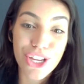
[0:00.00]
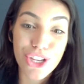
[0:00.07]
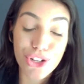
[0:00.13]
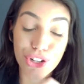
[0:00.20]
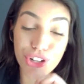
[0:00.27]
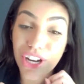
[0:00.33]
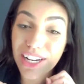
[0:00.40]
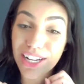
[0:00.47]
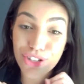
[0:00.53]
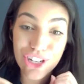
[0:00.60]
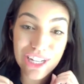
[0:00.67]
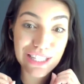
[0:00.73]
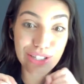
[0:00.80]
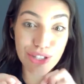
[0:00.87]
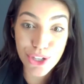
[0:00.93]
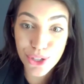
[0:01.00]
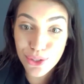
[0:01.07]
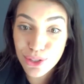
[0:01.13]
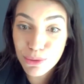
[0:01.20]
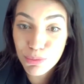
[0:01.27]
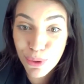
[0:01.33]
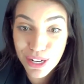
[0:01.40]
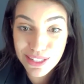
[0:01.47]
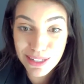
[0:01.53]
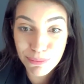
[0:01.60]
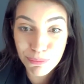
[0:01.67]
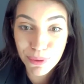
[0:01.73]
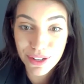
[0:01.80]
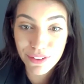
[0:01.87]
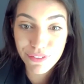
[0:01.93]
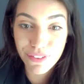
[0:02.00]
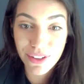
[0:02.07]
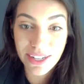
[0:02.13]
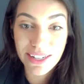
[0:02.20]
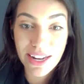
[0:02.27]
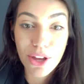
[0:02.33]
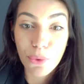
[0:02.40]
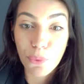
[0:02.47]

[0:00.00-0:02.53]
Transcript: you're gonna just use present perfect